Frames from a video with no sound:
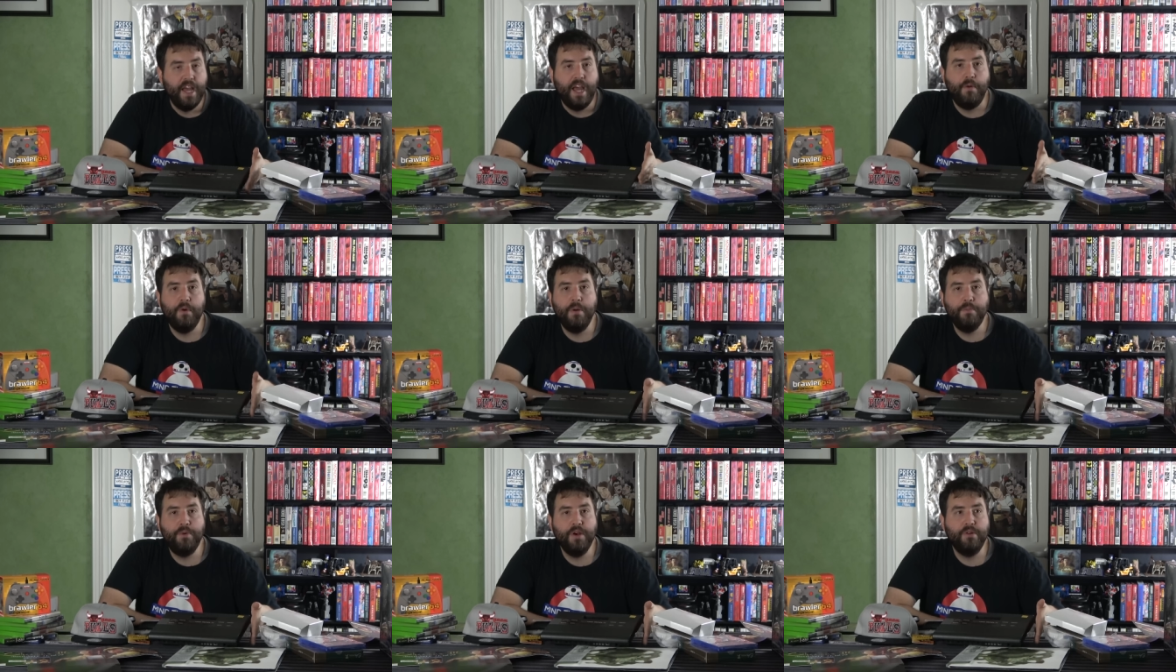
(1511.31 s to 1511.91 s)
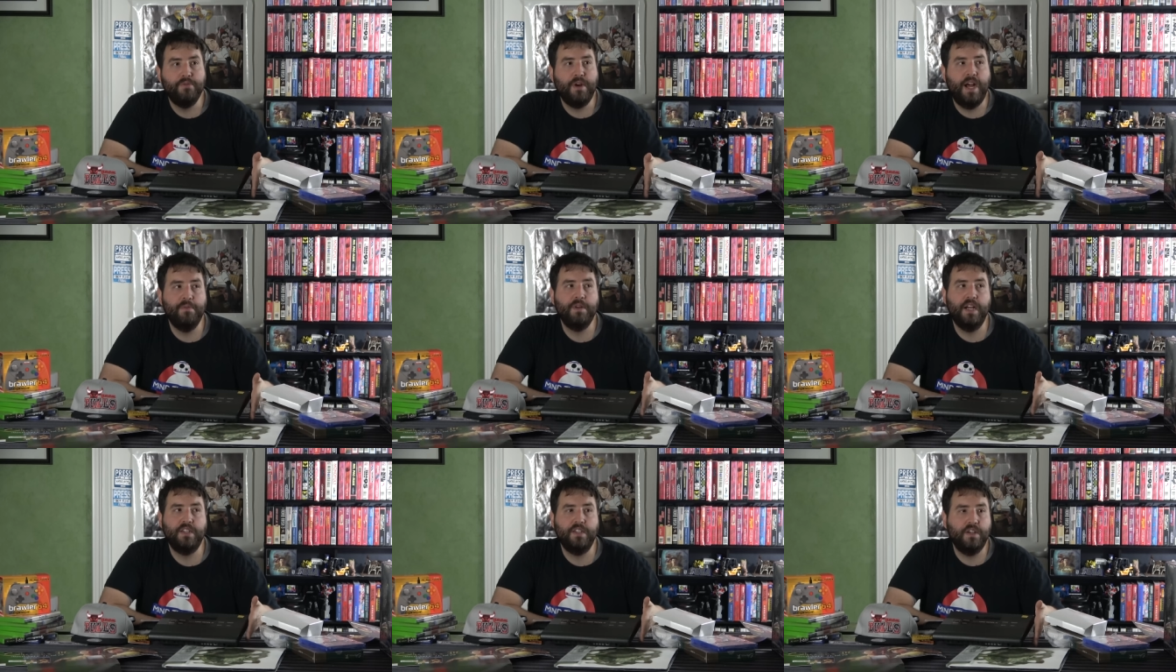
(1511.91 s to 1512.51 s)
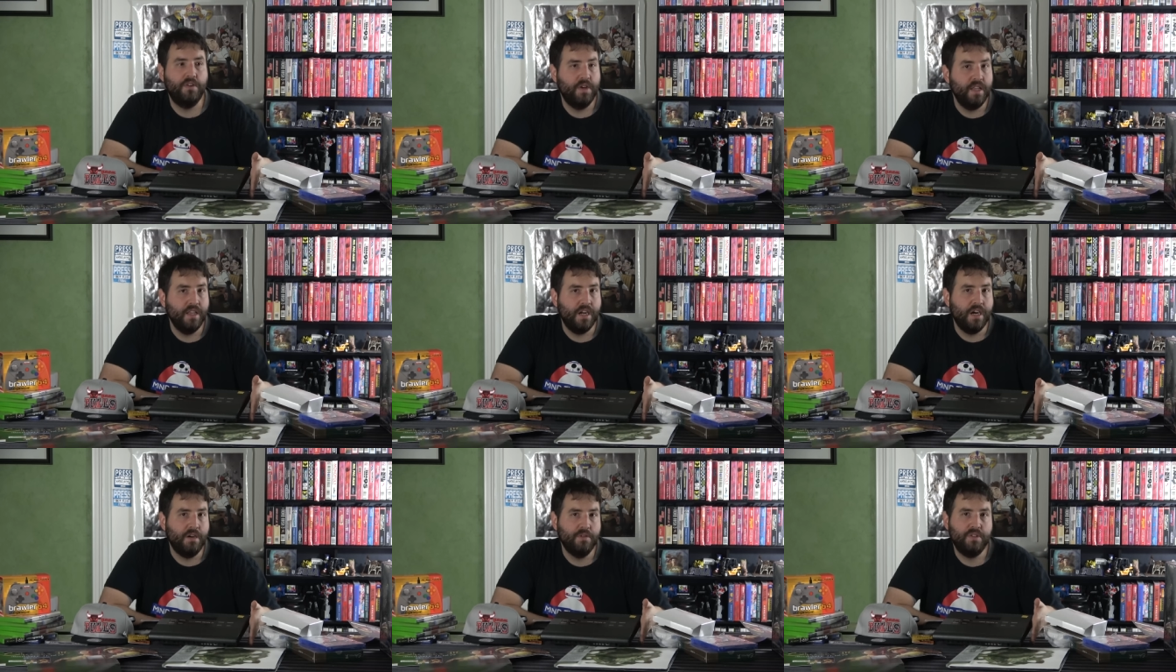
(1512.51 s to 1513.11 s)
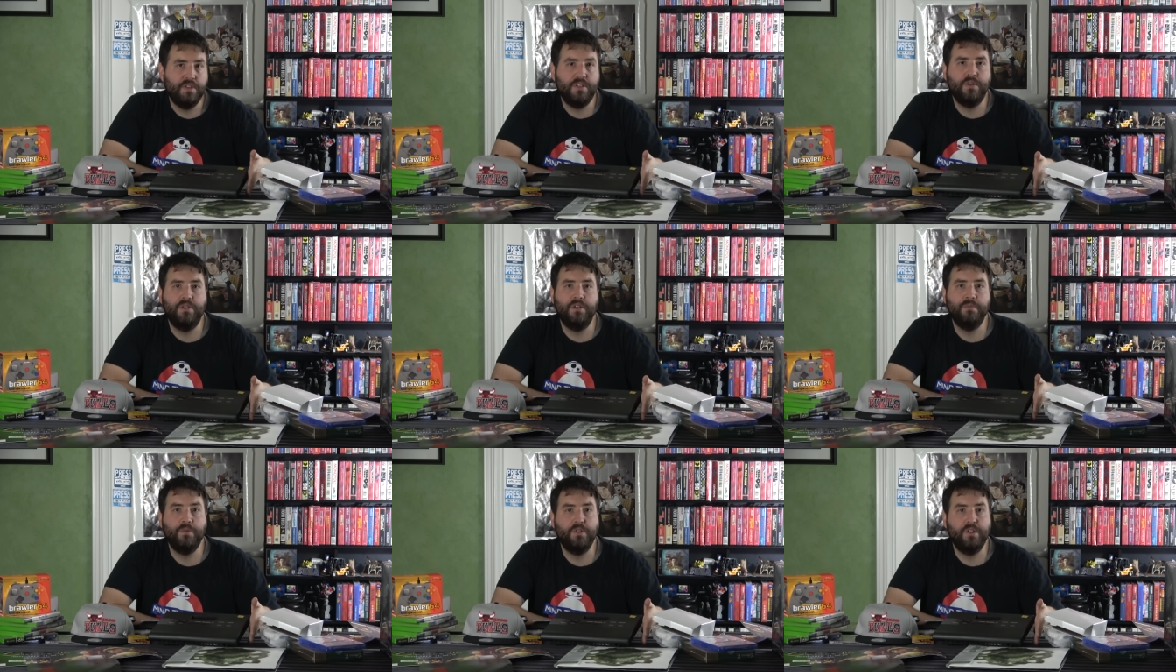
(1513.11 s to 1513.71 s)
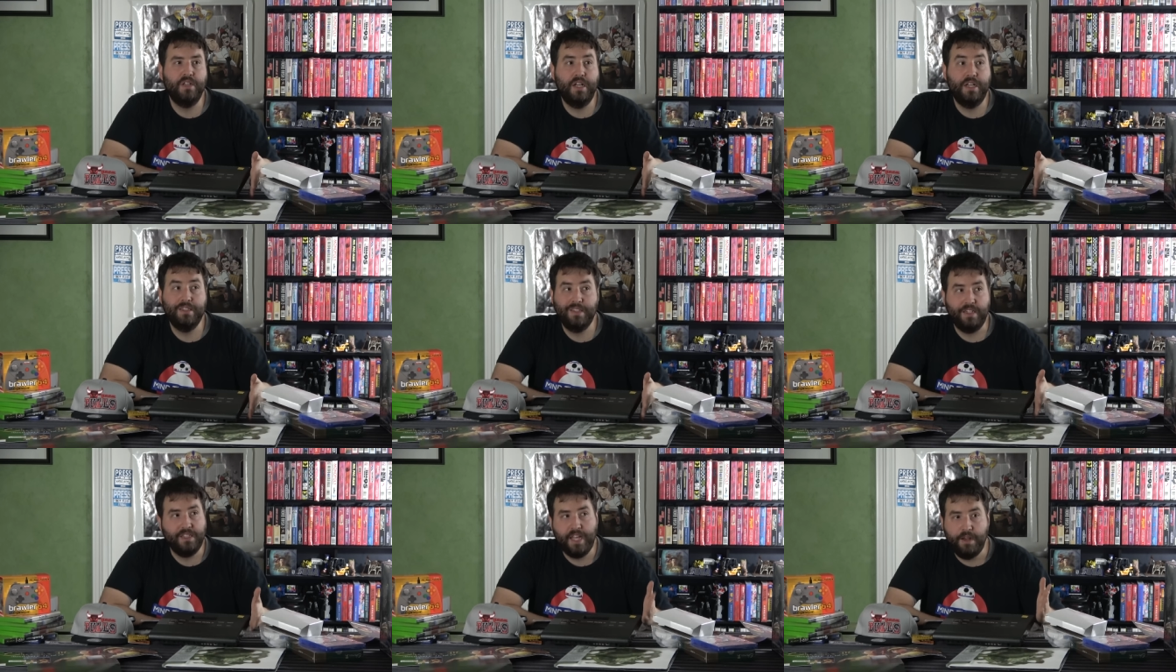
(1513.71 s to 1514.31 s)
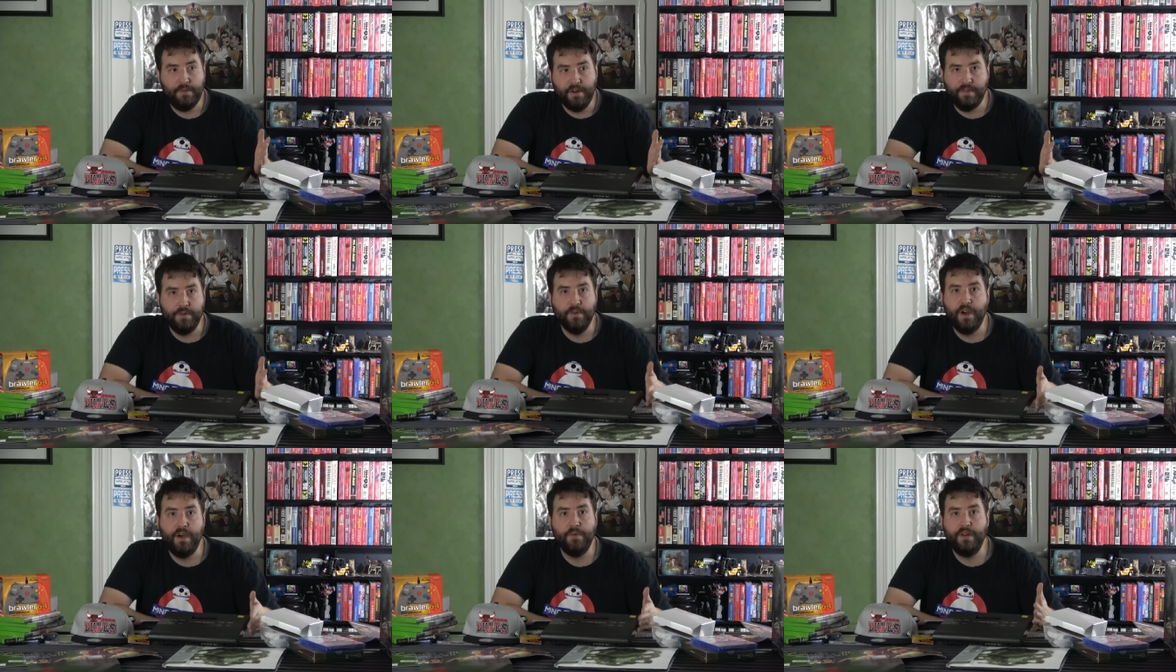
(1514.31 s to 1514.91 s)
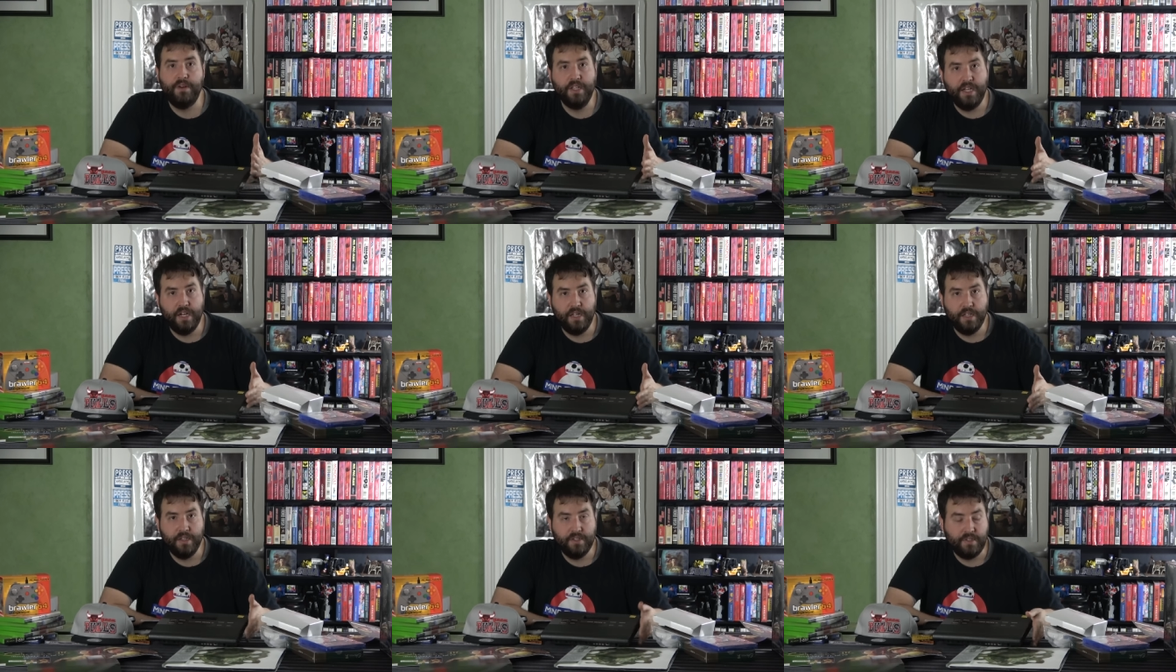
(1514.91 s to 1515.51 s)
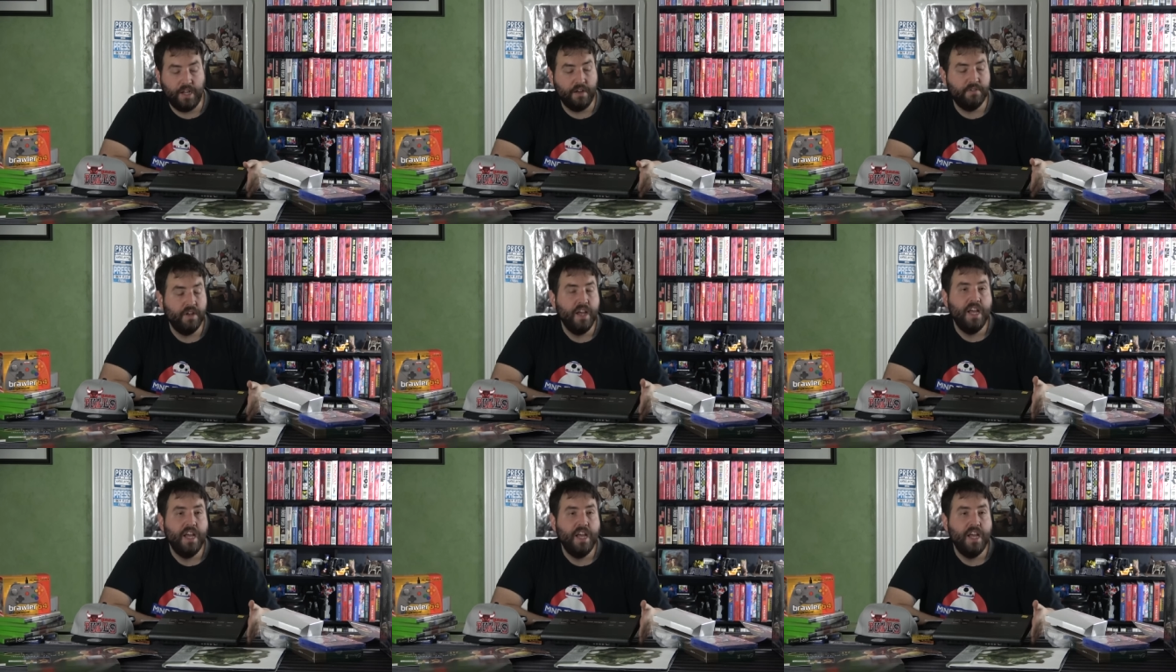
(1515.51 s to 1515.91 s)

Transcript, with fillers: At one point, Rob got to go in there and was just told more or less, like, take whatever you want, we don't need any of this stuff.